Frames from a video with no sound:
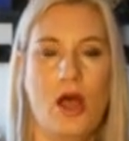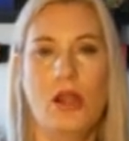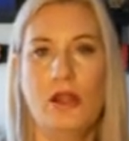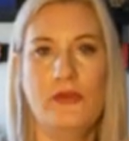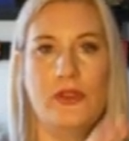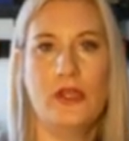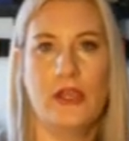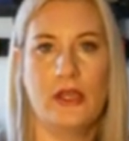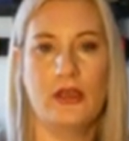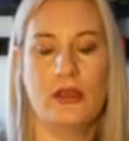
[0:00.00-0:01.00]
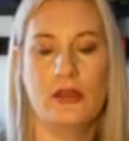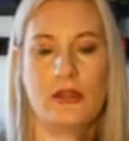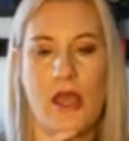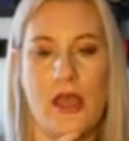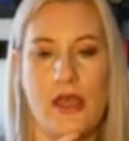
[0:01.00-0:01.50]
all of the
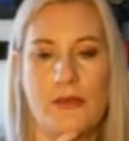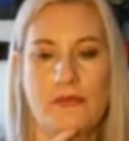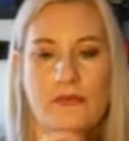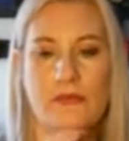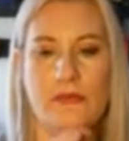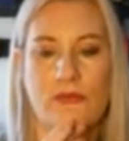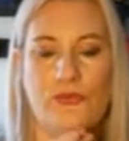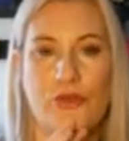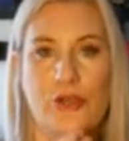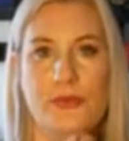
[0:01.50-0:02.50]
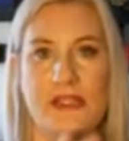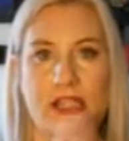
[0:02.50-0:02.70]
rooms at